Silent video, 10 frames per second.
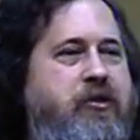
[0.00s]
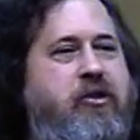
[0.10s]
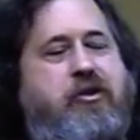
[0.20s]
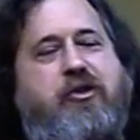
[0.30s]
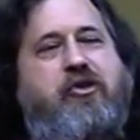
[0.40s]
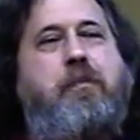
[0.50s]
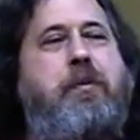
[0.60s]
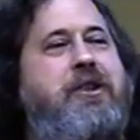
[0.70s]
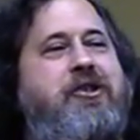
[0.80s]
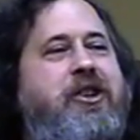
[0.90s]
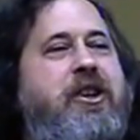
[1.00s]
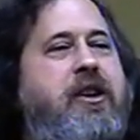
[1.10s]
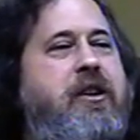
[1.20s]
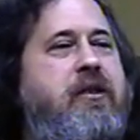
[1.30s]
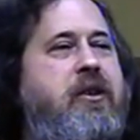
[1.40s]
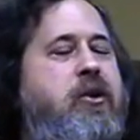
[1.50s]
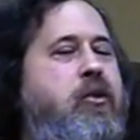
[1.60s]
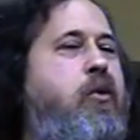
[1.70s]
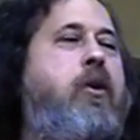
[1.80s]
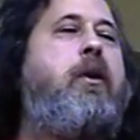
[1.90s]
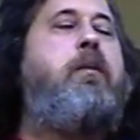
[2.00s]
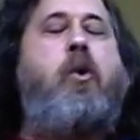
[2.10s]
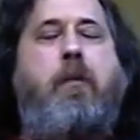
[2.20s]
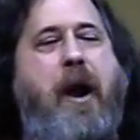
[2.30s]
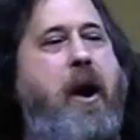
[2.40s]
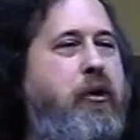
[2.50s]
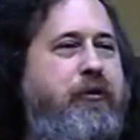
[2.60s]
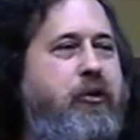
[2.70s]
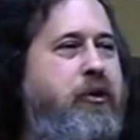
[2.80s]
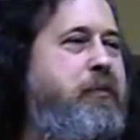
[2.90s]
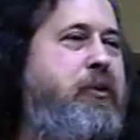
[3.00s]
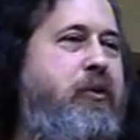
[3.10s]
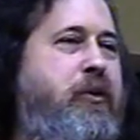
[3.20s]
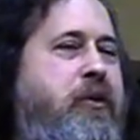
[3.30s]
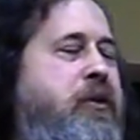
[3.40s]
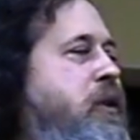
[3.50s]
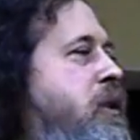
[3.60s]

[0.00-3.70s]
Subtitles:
such as a PC or a more powerful computer,